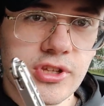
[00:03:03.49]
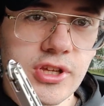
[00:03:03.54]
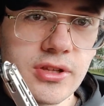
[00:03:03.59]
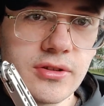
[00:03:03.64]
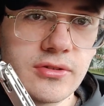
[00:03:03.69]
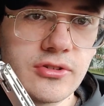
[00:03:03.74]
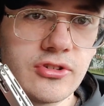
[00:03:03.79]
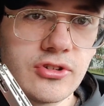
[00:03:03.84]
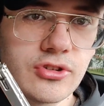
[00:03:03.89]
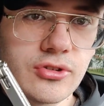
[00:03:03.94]
and
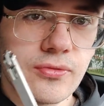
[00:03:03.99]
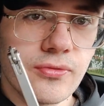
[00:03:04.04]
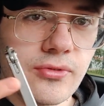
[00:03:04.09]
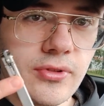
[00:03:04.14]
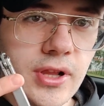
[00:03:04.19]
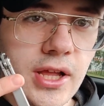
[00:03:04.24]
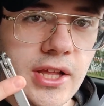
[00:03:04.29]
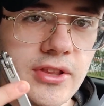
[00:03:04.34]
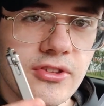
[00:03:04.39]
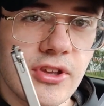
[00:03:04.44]
then just
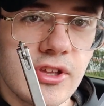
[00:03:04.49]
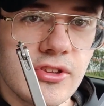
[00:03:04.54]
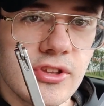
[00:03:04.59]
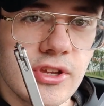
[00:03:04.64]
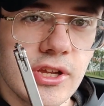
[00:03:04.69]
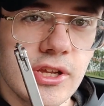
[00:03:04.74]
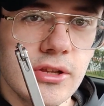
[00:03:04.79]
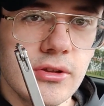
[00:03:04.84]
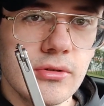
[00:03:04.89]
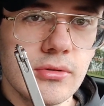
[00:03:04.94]
flat
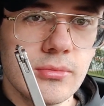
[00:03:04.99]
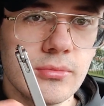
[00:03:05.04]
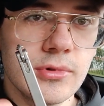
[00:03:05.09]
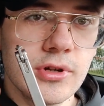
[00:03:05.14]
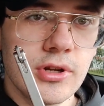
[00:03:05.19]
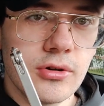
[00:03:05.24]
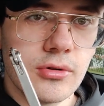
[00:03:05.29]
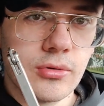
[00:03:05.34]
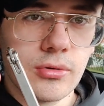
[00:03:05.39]
titanium,